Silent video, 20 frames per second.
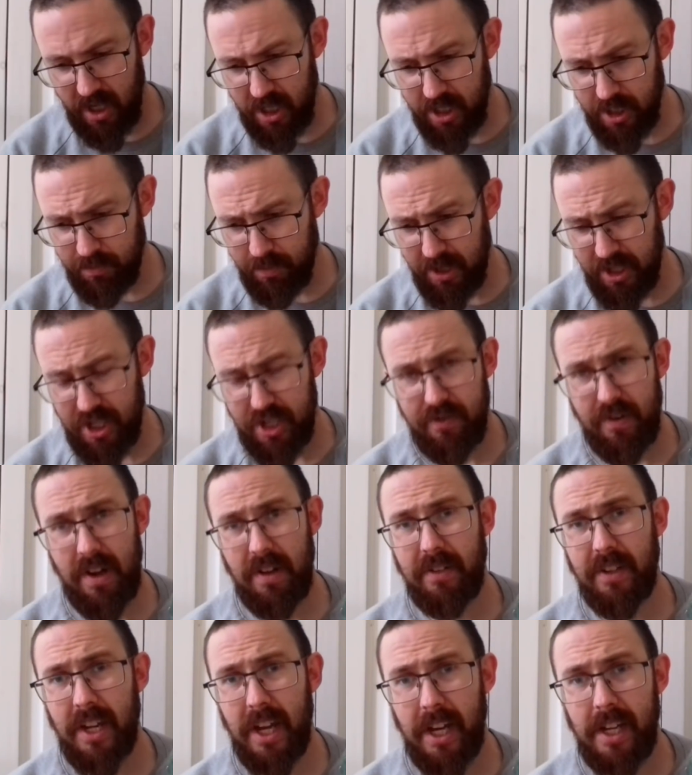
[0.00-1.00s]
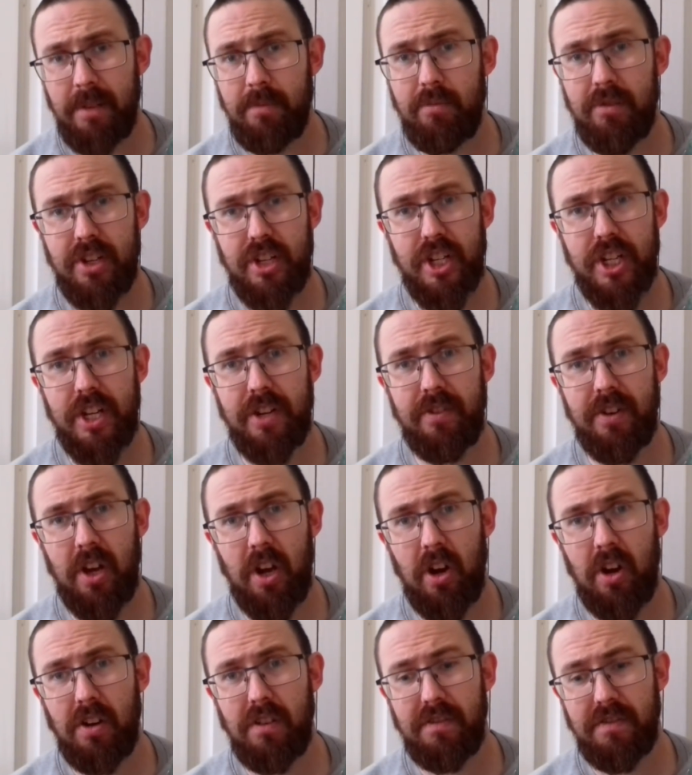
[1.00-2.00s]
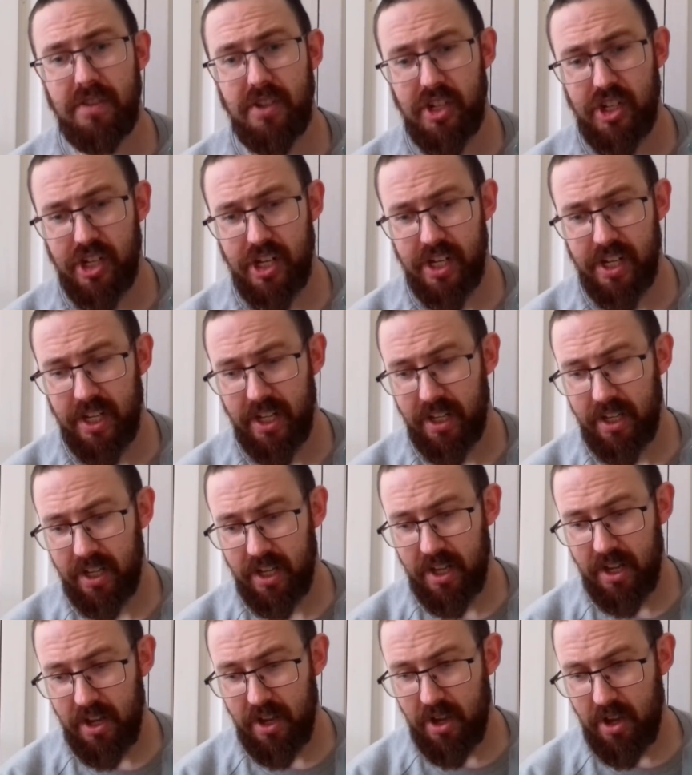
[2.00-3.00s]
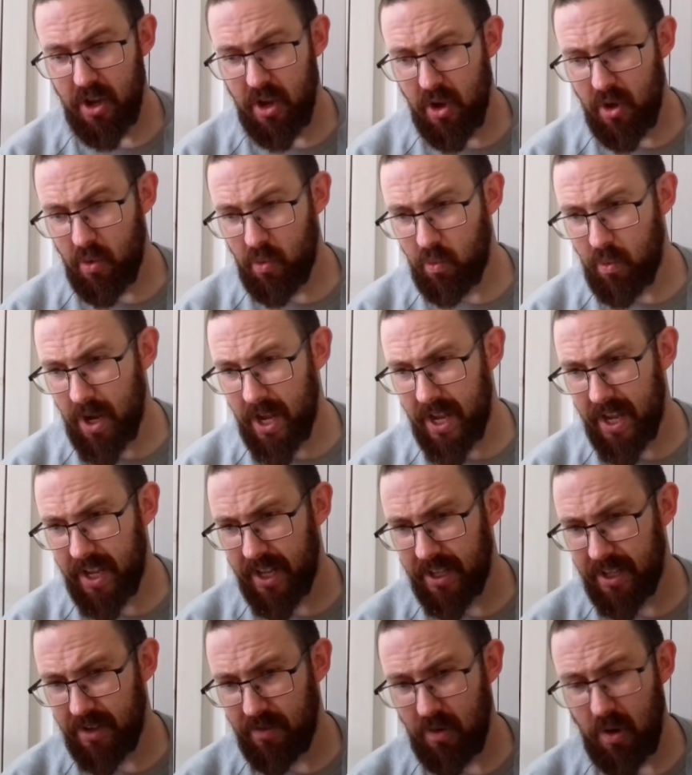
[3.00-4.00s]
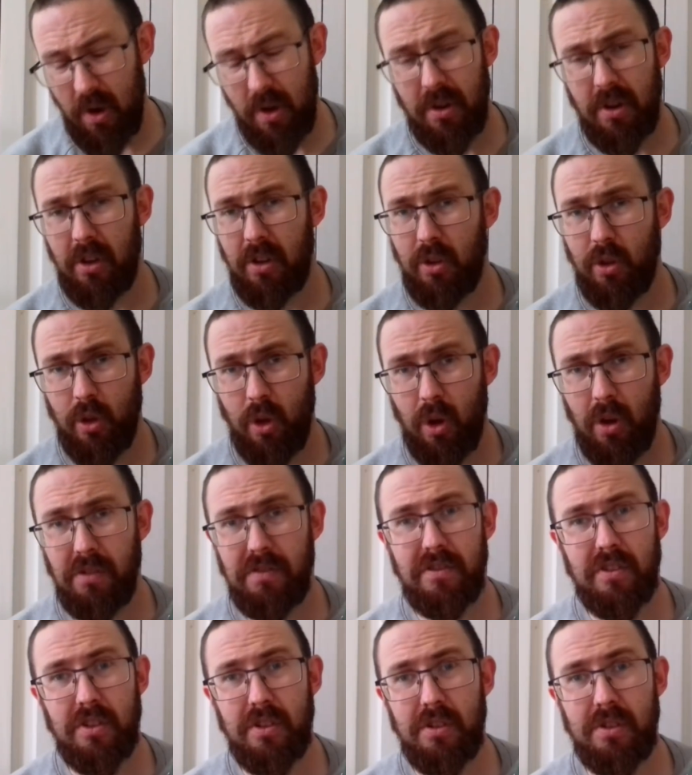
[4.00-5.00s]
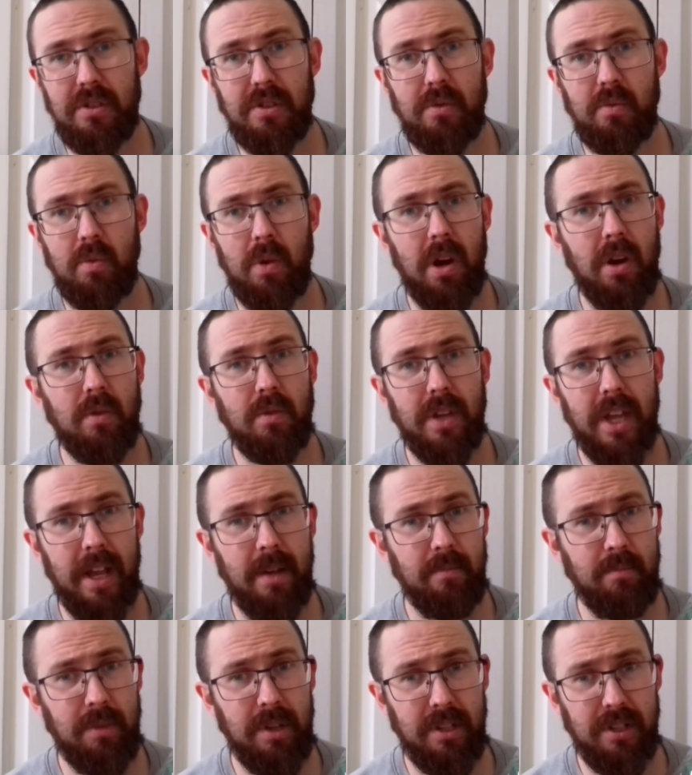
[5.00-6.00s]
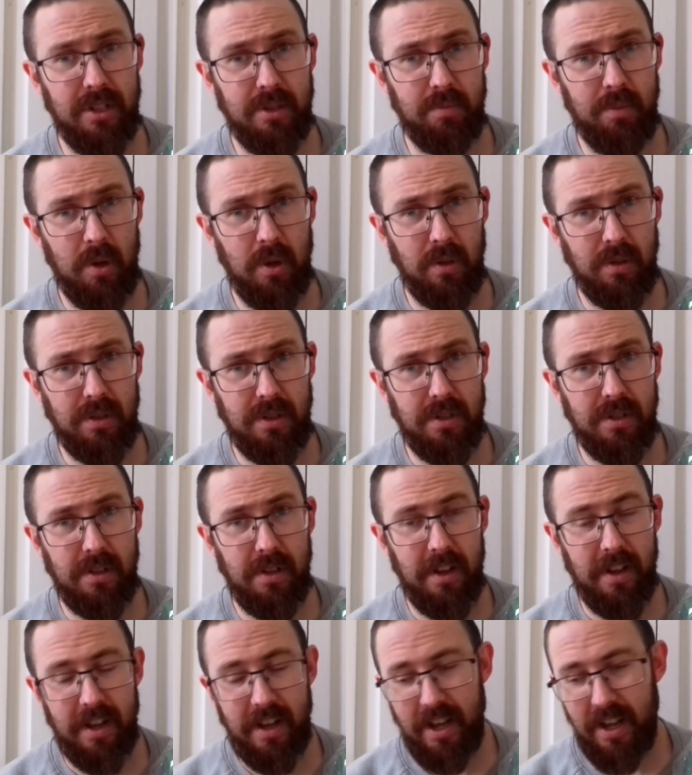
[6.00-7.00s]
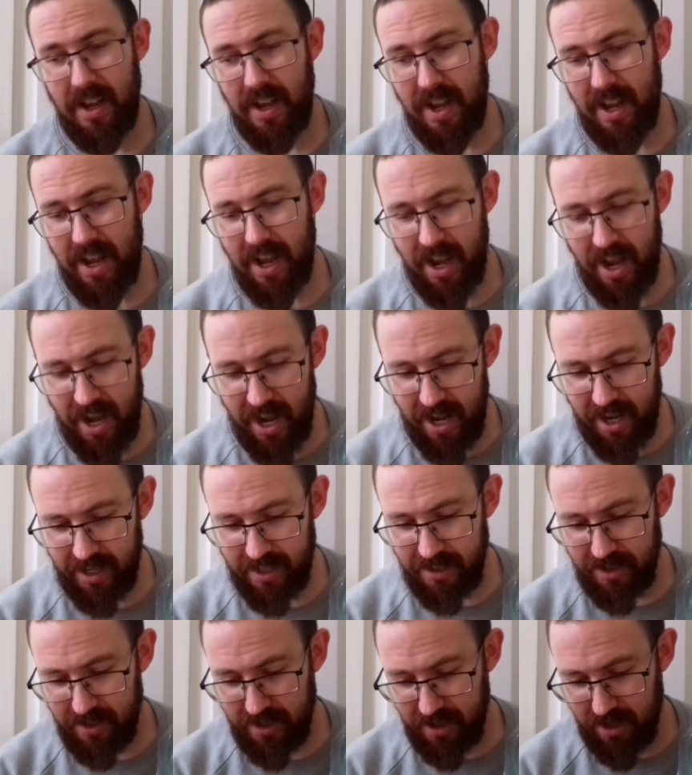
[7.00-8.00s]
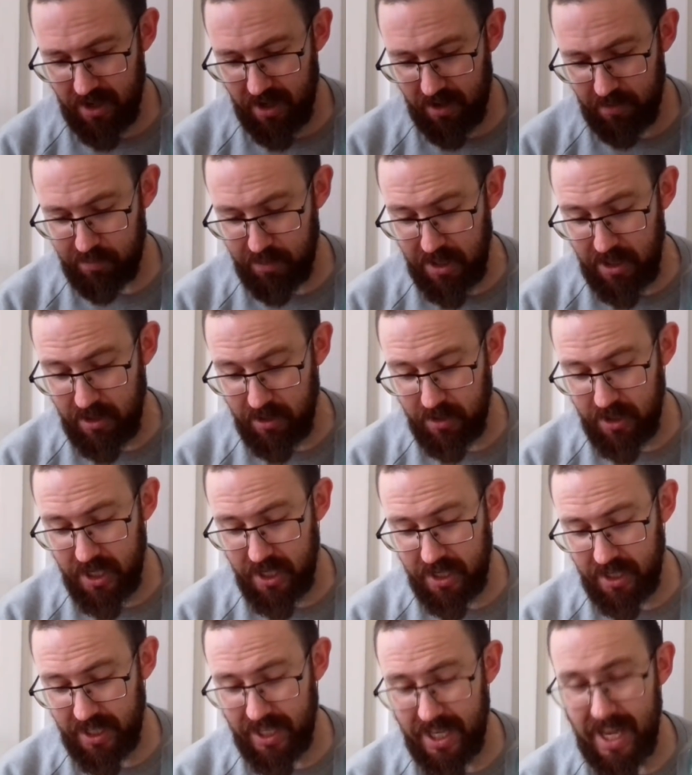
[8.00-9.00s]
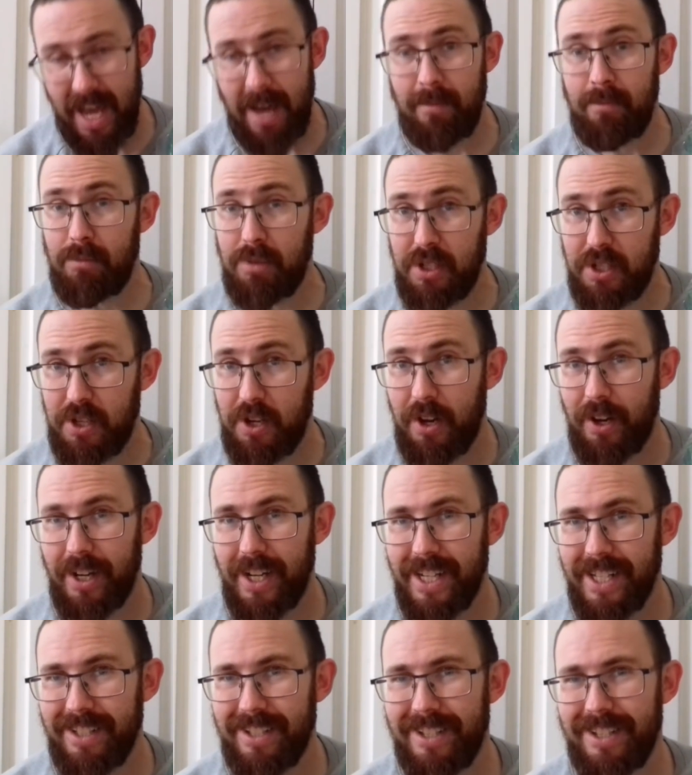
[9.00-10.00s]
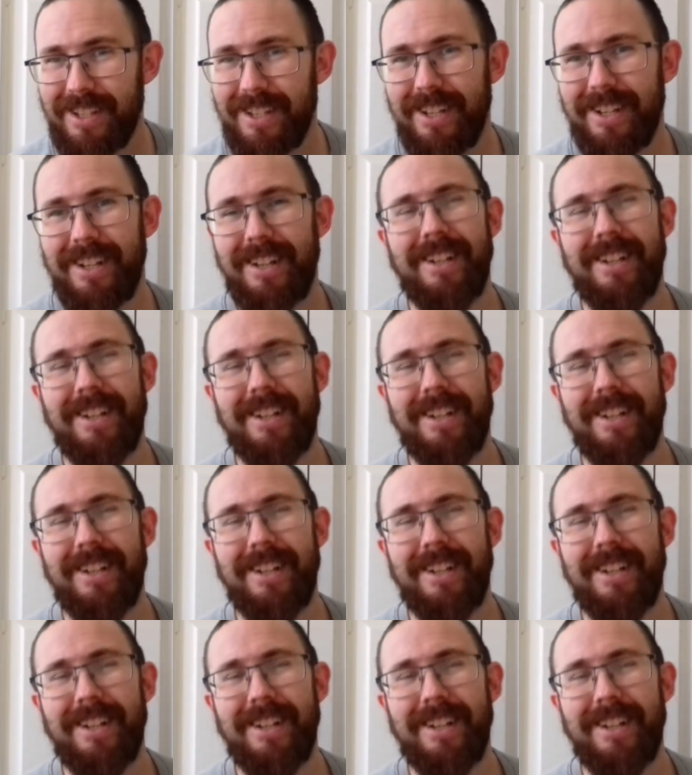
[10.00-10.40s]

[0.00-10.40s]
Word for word: especially around Cambridgeshire and Hertfordshire where there aren't a lot of good wild camping spots and I've been looking at campsites